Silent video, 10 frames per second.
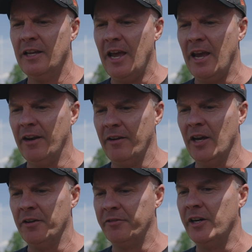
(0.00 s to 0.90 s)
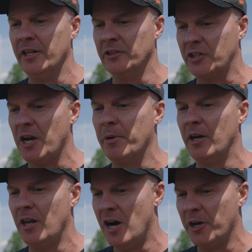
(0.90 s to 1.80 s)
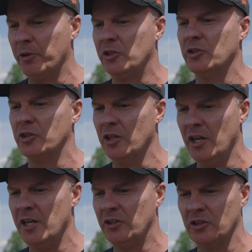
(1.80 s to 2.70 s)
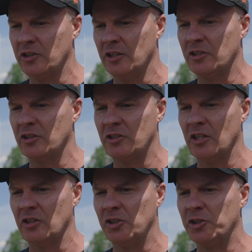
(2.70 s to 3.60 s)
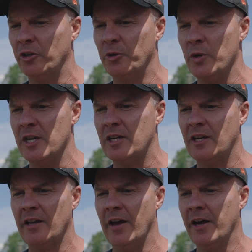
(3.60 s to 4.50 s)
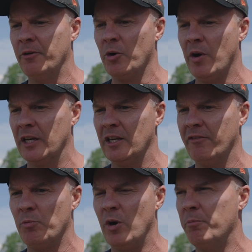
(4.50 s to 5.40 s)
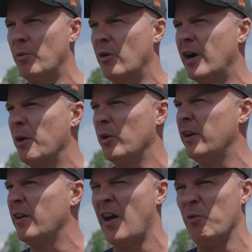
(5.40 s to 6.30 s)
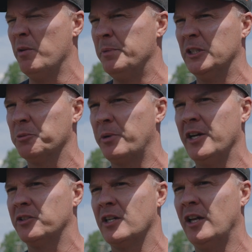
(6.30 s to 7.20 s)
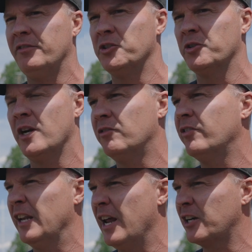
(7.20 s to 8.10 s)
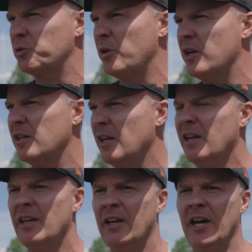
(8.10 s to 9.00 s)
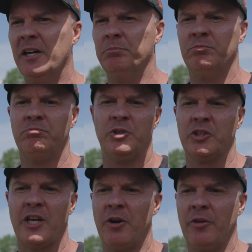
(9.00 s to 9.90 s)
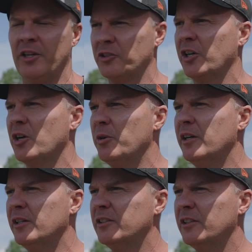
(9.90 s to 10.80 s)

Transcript: And Vernon's coming along, which is good. It's just this is such a short week. We want to give him one more. I wouldn't be surprised at all if he's ready for the next one, just how things are going.